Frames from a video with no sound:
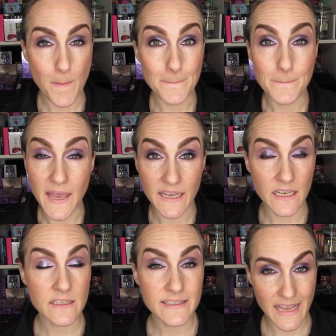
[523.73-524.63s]

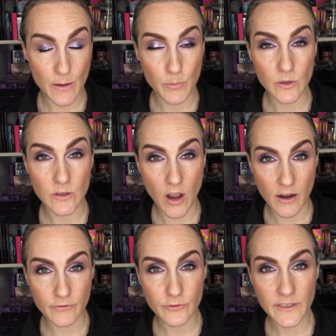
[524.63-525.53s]
mega sample
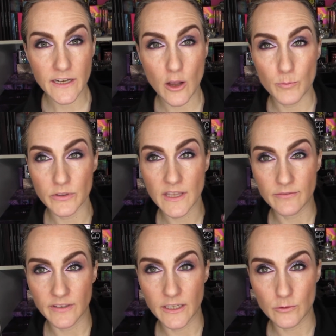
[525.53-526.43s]
offering. I'll put
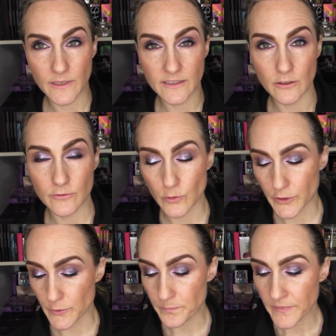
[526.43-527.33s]
that video right there for
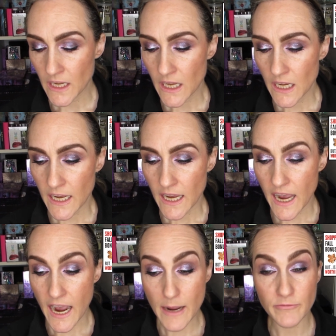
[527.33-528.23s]
you.
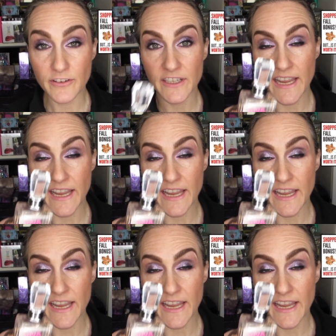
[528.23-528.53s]
I'm very